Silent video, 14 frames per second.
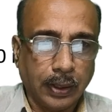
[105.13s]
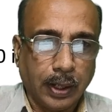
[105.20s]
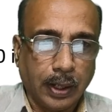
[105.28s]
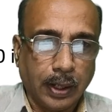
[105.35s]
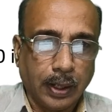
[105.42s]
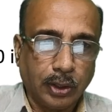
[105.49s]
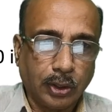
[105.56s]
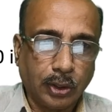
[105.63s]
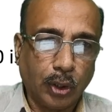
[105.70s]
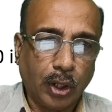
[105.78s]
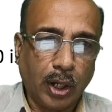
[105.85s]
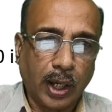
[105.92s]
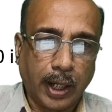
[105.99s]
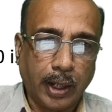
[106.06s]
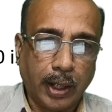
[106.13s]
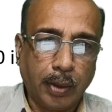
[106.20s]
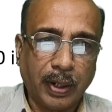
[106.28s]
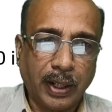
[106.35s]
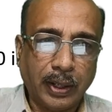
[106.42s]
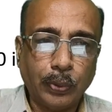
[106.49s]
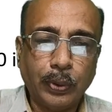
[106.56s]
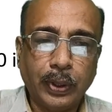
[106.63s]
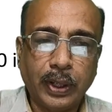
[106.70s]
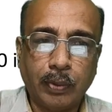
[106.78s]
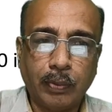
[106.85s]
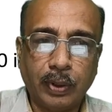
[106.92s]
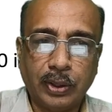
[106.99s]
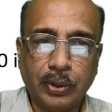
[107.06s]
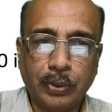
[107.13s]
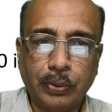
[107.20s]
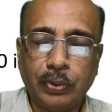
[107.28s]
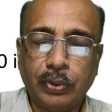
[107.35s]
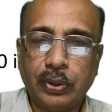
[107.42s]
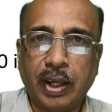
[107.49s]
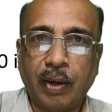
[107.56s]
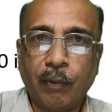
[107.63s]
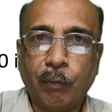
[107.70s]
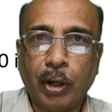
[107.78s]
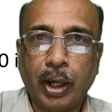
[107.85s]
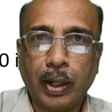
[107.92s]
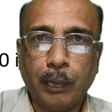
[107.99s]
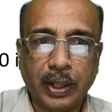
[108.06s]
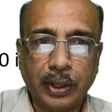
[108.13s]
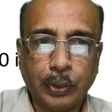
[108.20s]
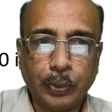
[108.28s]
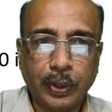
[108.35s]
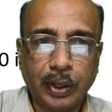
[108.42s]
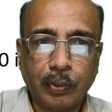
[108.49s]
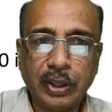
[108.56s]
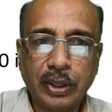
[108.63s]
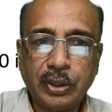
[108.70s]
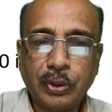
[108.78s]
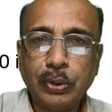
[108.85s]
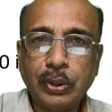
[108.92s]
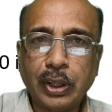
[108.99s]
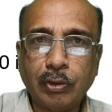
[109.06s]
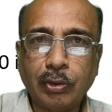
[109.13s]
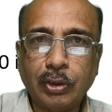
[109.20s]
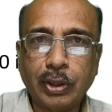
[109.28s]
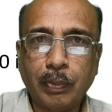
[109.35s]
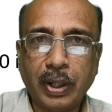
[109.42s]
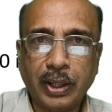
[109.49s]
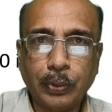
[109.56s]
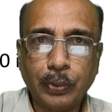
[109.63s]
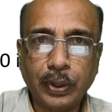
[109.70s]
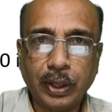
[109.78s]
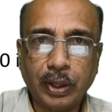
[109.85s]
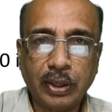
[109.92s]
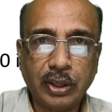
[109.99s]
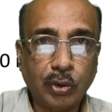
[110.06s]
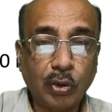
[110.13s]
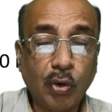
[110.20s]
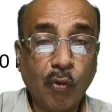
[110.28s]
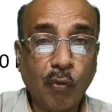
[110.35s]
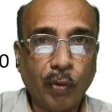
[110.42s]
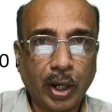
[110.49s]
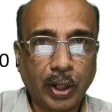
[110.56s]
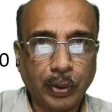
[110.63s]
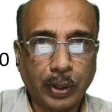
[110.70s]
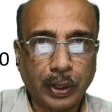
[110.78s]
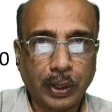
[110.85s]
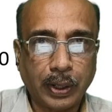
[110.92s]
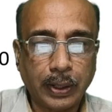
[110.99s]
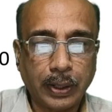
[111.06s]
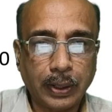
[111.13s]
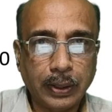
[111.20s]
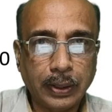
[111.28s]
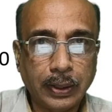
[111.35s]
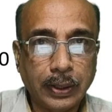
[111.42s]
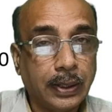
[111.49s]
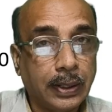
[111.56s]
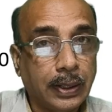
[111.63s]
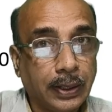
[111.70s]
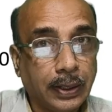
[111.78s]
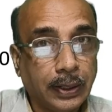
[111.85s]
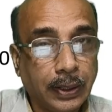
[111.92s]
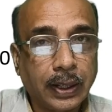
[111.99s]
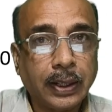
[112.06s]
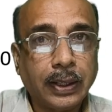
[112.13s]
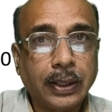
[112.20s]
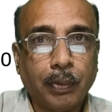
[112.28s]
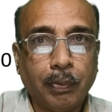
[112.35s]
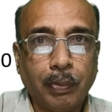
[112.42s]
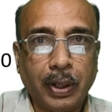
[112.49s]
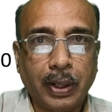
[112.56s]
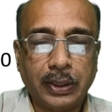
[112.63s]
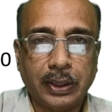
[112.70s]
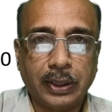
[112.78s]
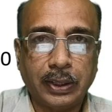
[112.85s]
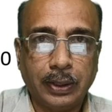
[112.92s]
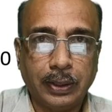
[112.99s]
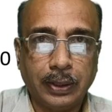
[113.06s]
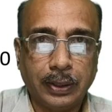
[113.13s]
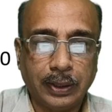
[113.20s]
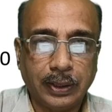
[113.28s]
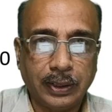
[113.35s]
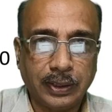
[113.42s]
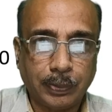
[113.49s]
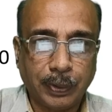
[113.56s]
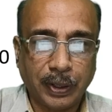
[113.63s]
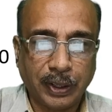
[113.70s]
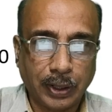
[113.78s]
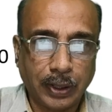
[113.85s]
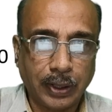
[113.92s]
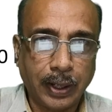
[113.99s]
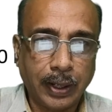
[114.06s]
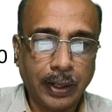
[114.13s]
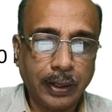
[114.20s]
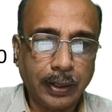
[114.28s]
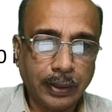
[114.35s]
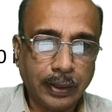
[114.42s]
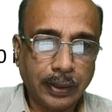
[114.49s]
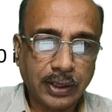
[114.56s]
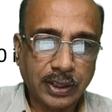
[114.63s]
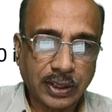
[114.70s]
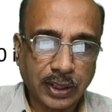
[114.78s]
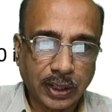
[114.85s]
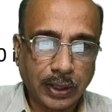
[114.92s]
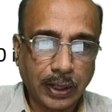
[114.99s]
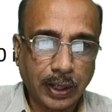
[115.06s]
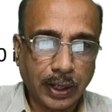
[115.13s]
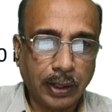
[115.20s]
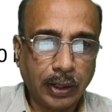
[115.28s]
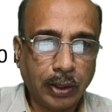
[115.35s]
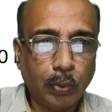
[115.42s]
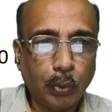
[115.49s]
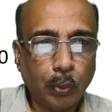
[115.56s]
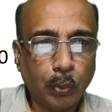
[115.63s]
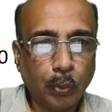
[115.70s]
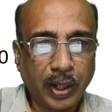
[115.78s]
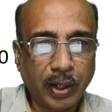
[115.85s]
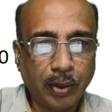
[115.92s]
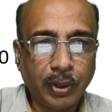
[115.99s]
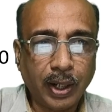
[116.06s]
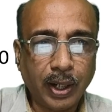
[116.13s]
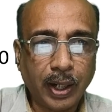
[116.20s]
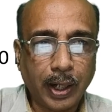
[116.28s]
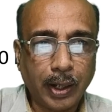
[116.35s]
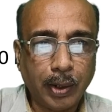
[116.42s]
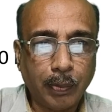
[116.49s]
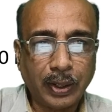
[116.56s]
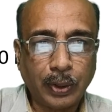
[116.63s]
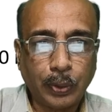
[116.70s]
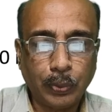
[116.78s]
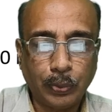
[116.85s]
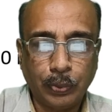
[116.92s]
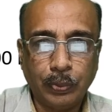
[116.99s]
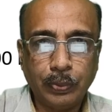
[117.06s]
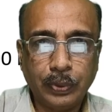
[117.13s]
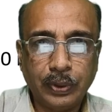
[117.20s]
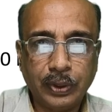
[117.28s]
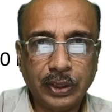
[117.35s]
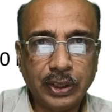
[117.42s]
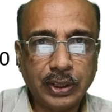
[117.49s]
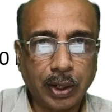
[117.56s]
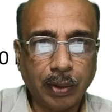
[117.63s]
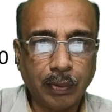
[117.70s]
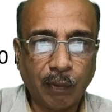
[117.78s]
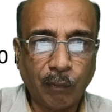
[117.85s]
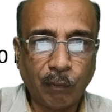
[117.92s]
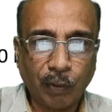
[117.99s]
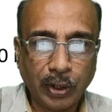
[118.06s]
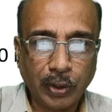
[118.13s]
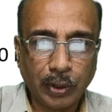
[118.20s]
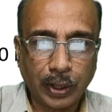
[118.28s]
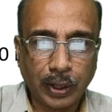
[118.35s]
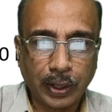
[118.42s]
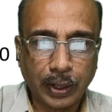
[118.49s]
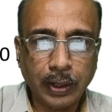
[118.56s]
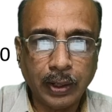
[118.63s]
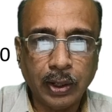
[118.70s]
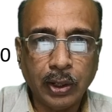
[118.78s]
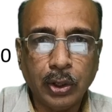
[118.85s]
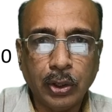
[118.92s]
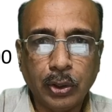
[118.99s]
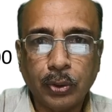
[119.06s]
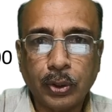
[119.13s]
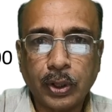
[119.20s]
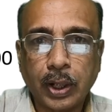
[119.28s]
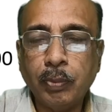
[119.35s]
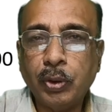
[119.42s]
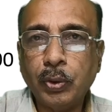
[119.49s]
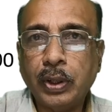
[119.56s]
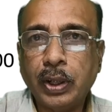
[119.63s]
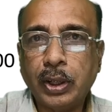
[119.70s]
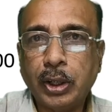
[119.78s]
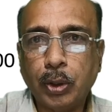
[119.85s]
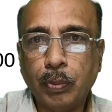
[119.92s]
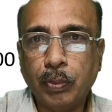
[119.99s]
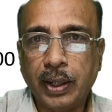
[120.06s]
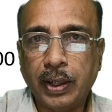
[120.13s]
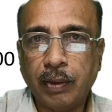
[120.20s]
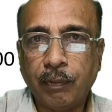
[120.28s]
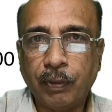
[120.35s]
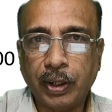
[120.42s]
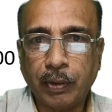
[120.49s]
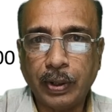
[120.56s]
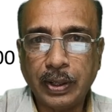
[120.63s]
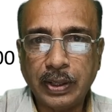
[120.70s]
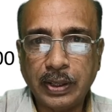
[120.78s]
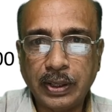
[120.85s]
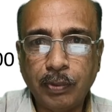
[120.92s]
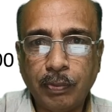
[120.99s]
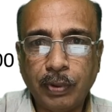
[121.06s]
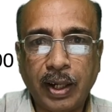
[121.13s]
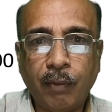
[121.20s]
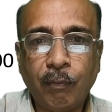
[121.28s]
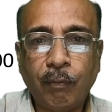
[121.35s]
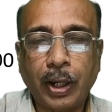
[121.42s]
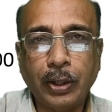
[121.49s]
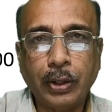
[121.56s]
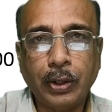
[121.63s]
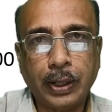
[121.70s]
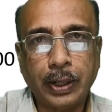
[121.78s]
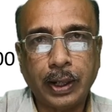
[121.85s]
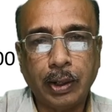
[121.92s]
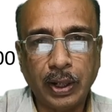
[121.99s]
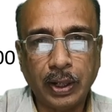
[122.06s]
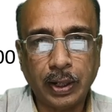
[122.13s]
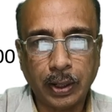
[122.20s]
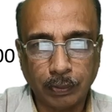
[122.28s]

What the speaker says: So n by 2 equals to. Therefore n by 2 equals to 1000 by 2 equals to 500. Here the method is special there such that wherever n by 2 is given 500, you come to the cumulative frequency where 500 will come.